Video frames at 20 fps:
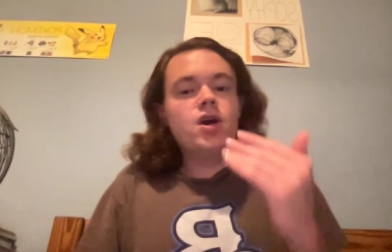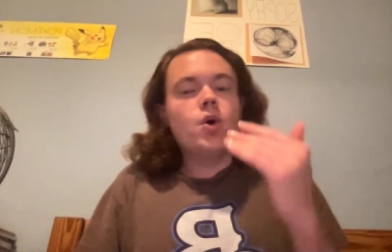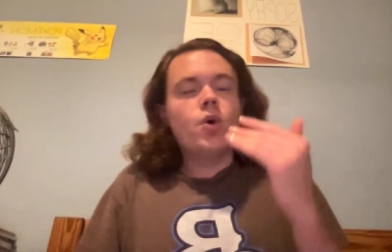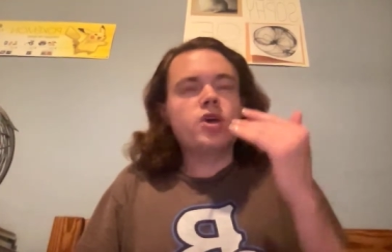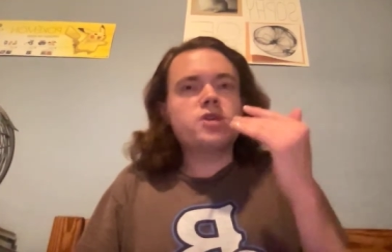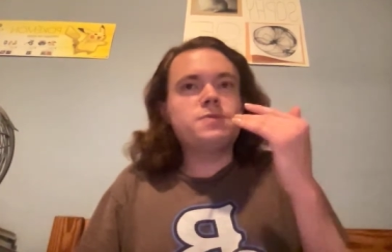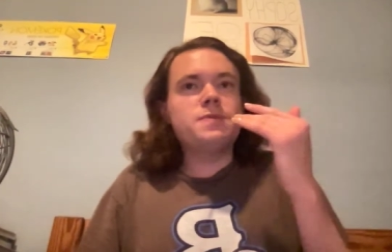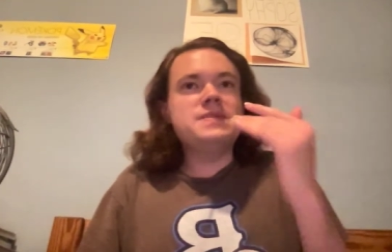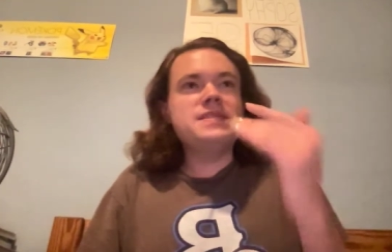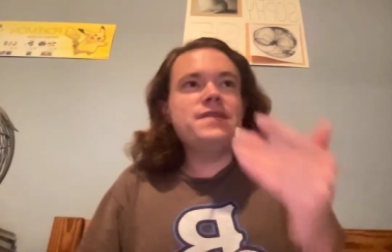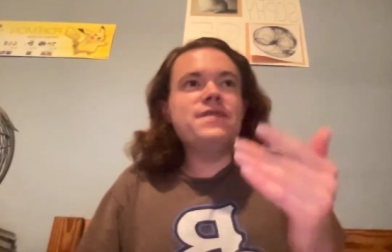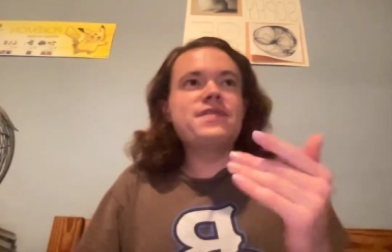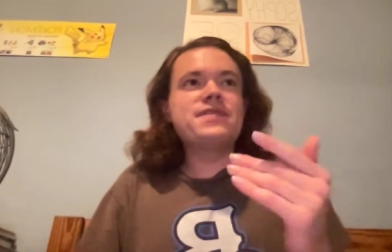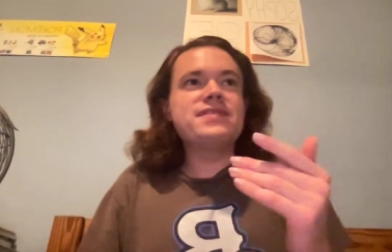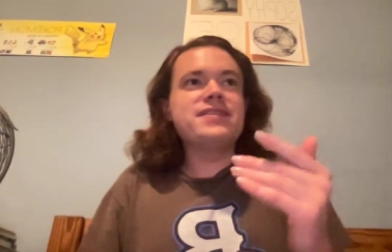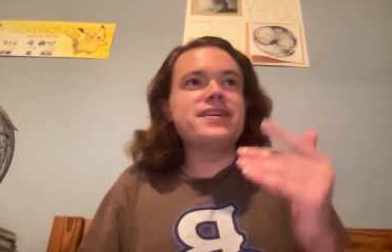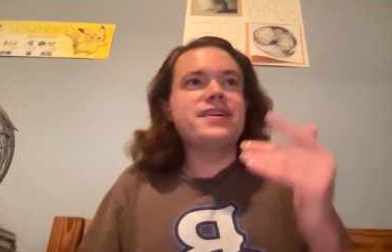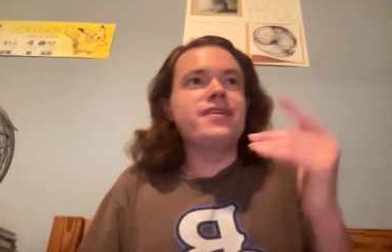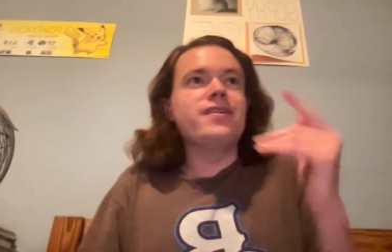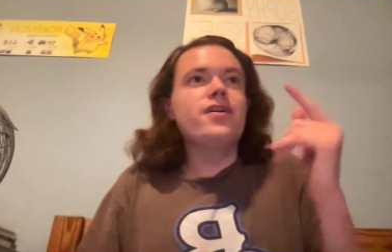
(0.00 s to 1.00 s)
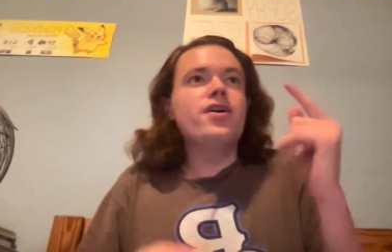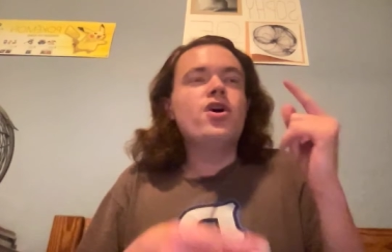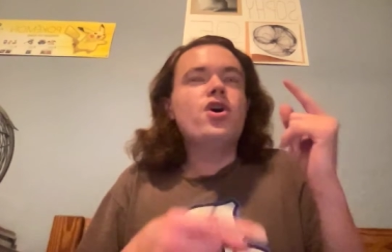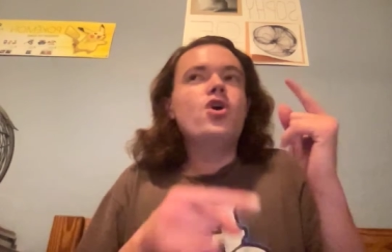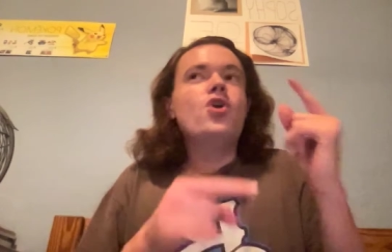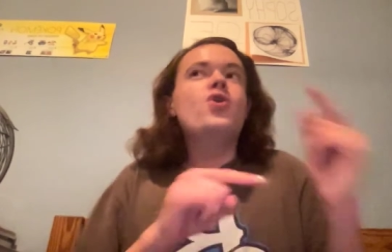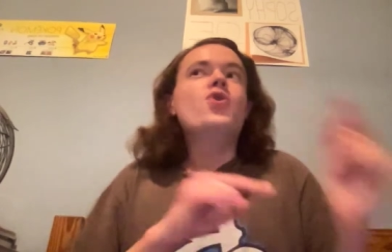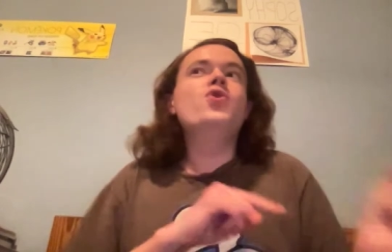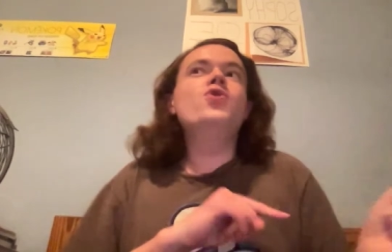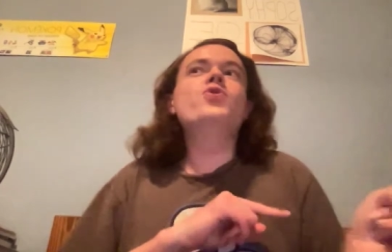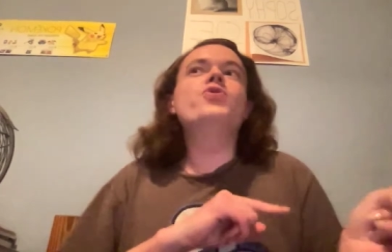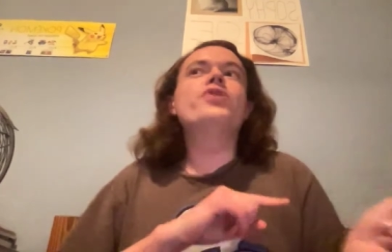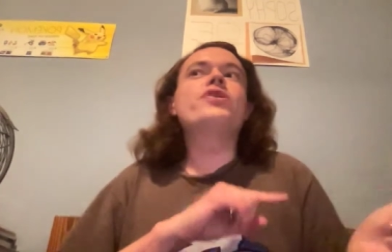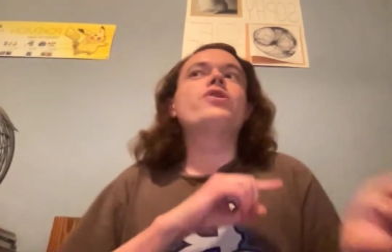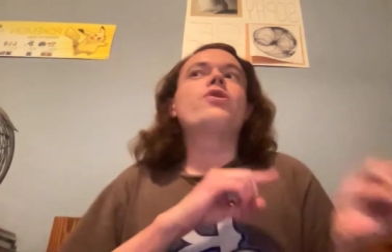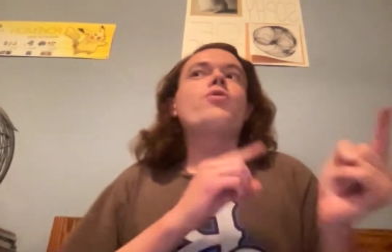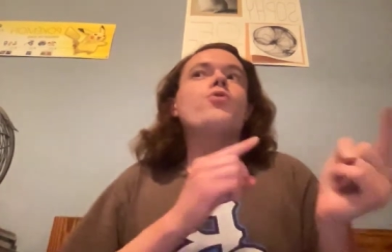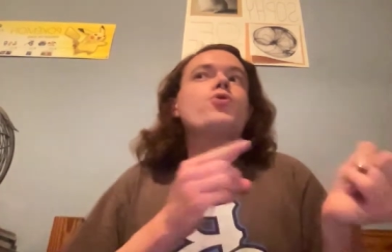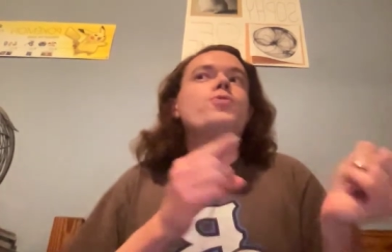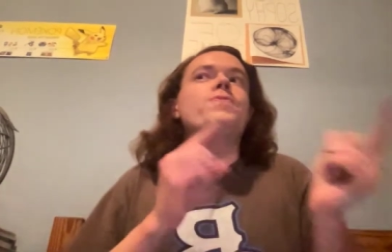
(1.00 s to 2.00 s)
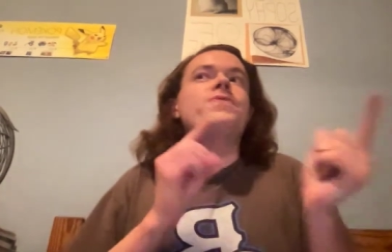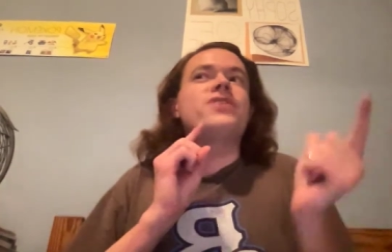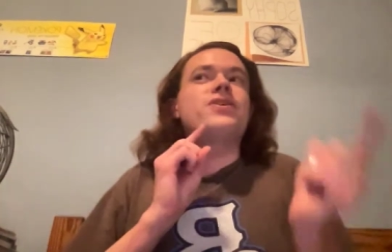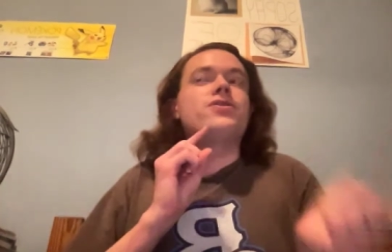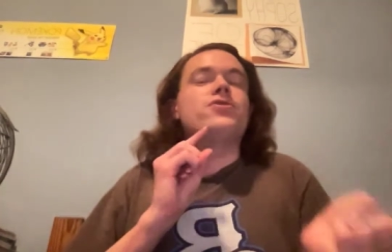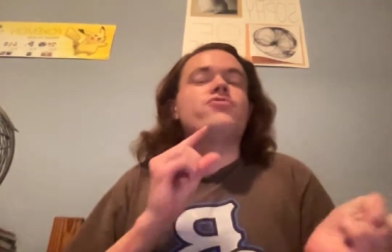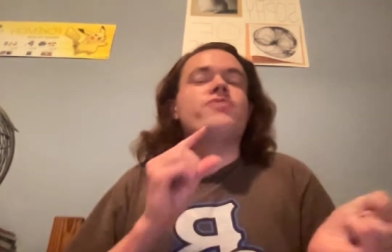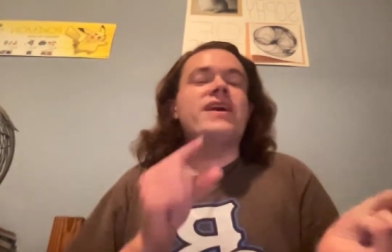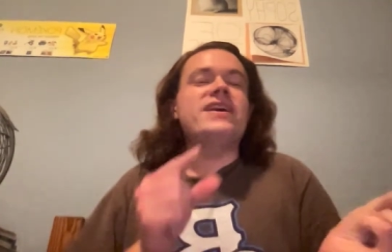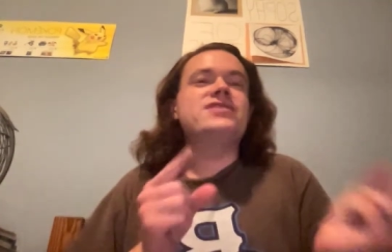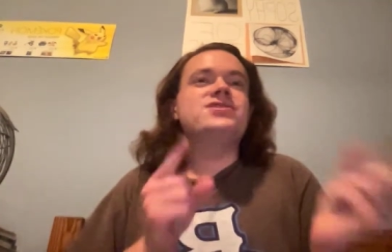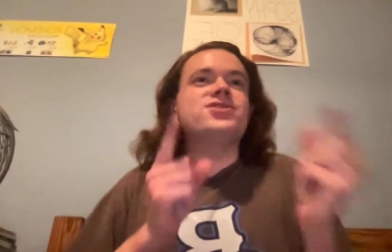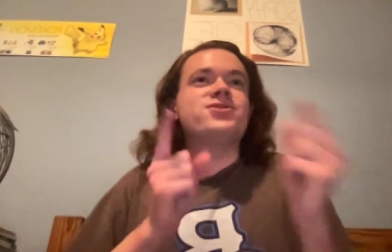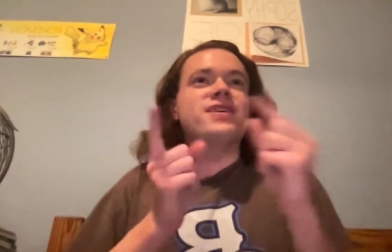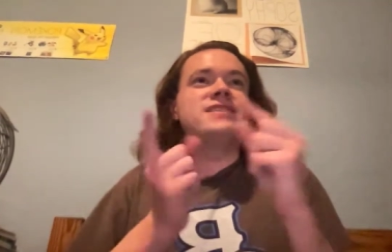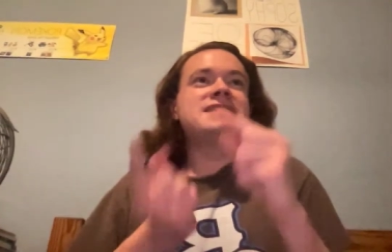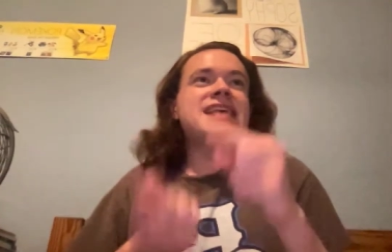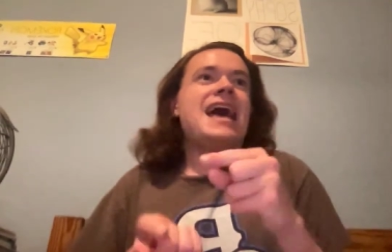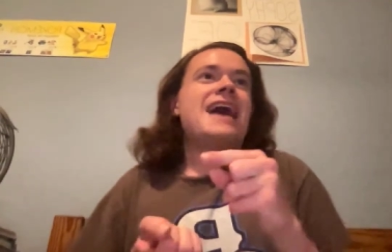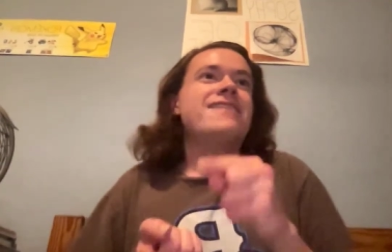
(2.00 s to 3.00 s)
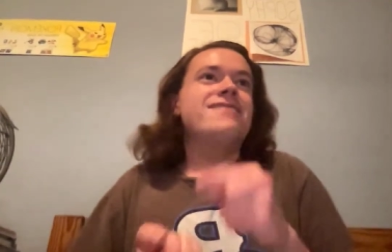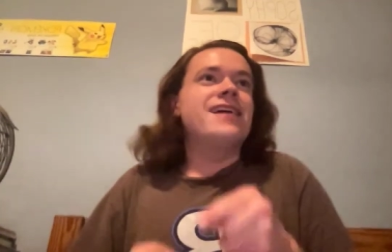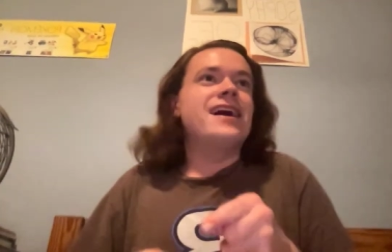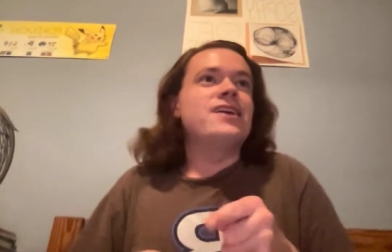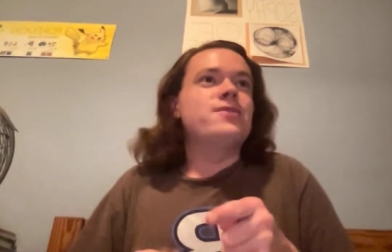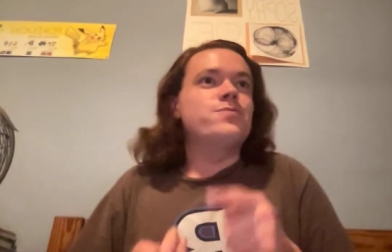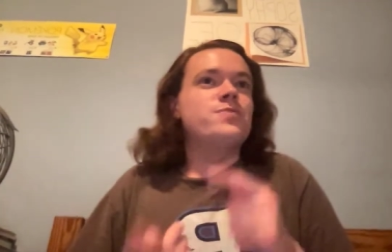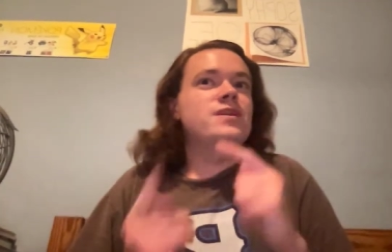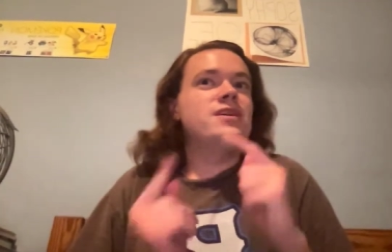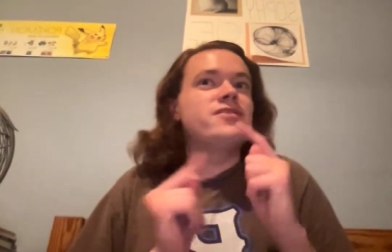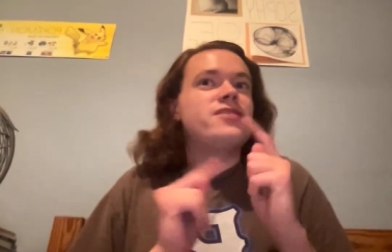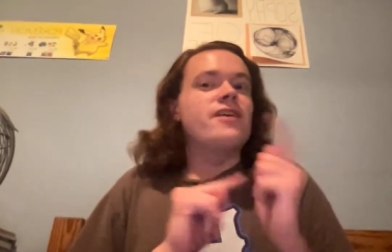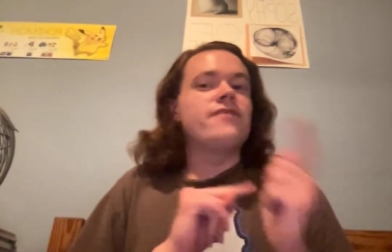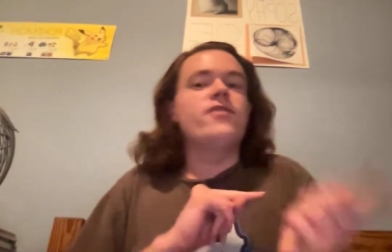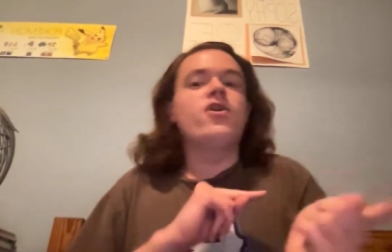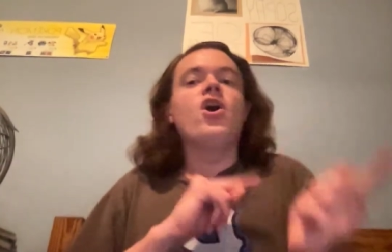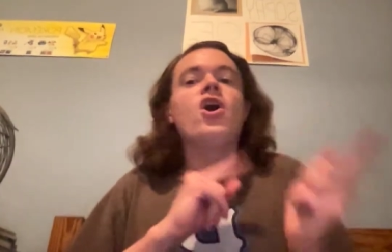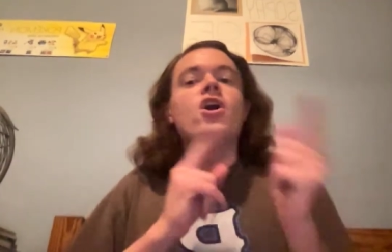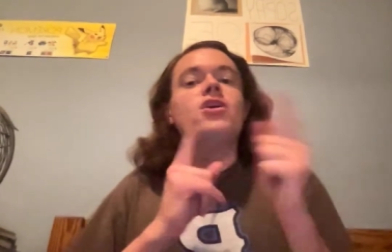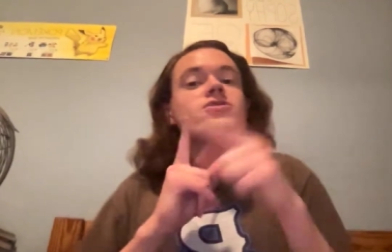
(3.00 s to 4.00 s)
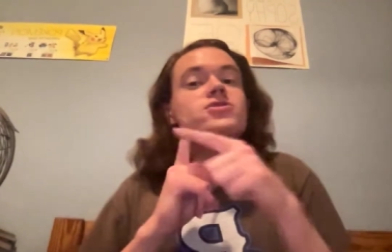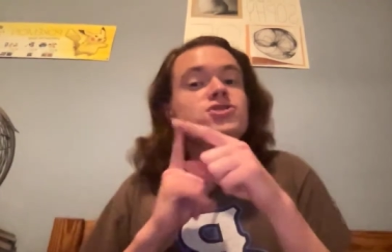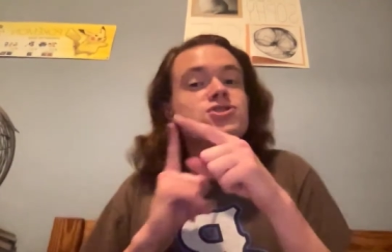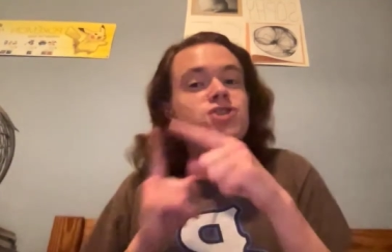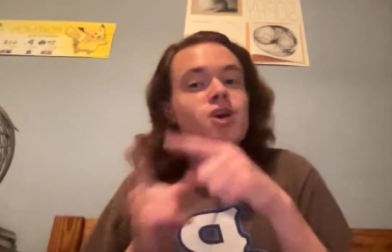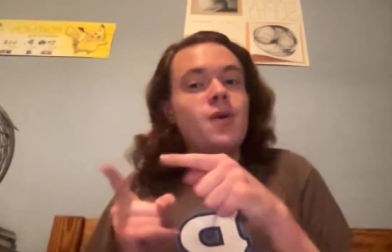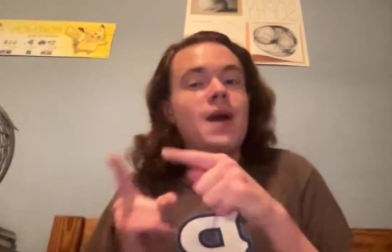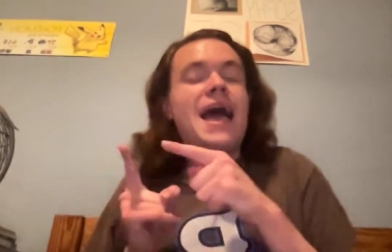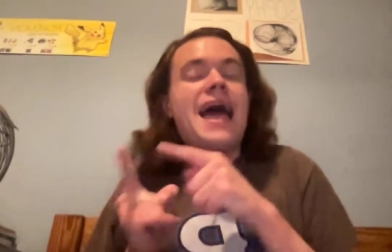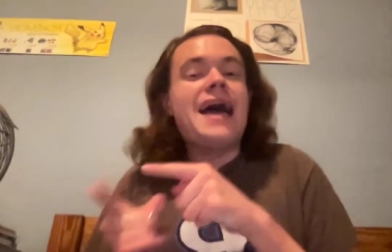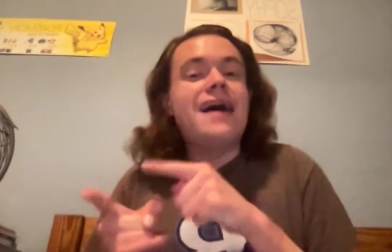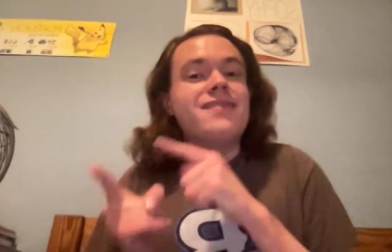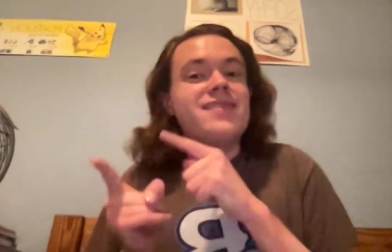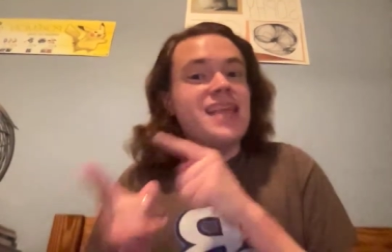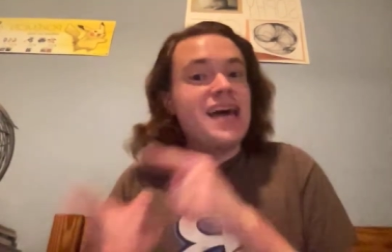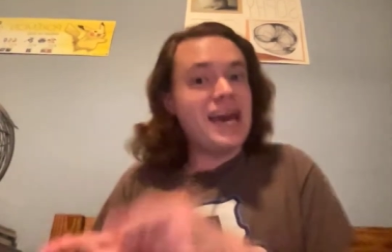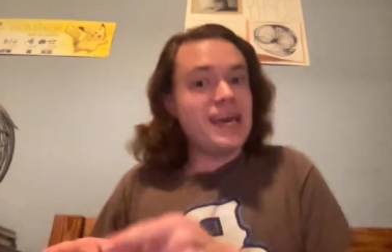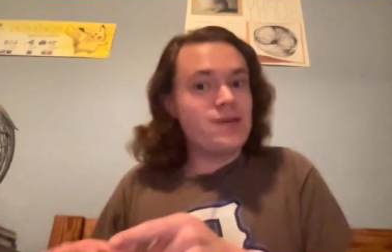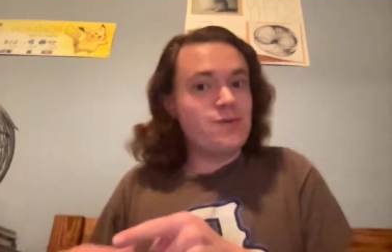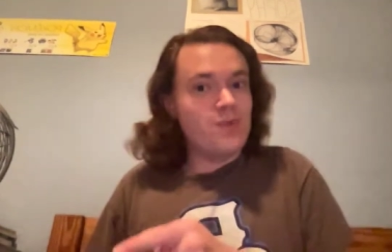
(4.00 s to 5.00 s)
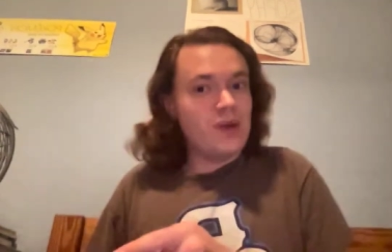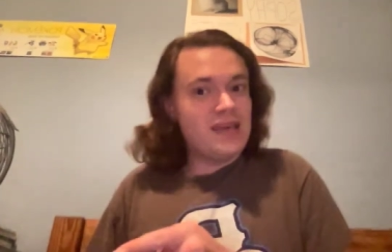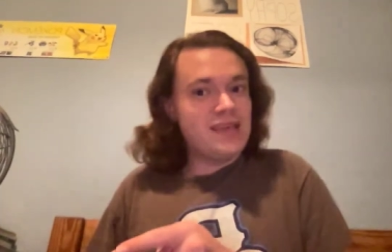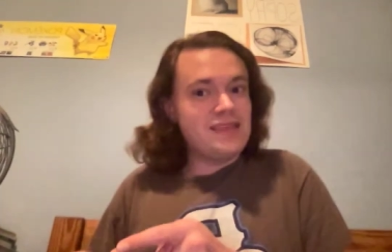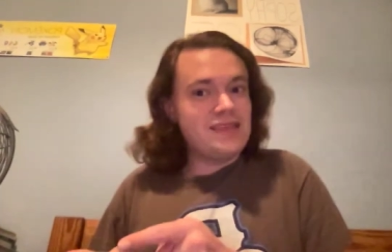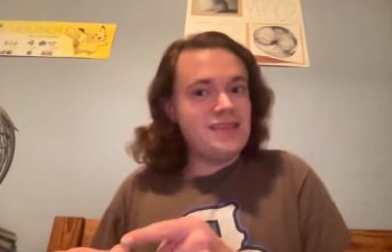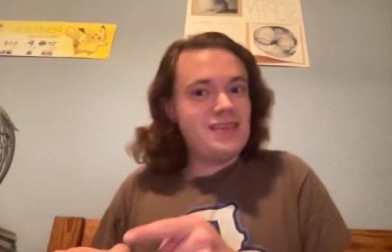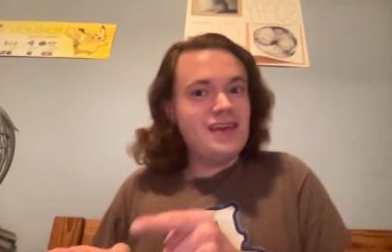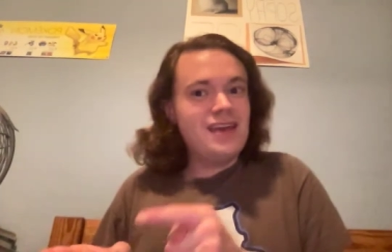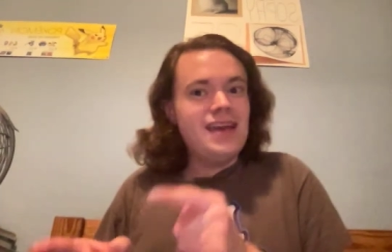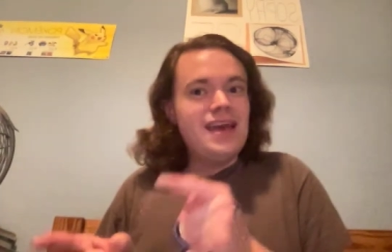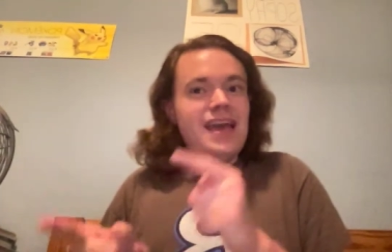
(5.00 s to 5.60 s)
Or specifically, who the group that Eraser has allied with have also allied with?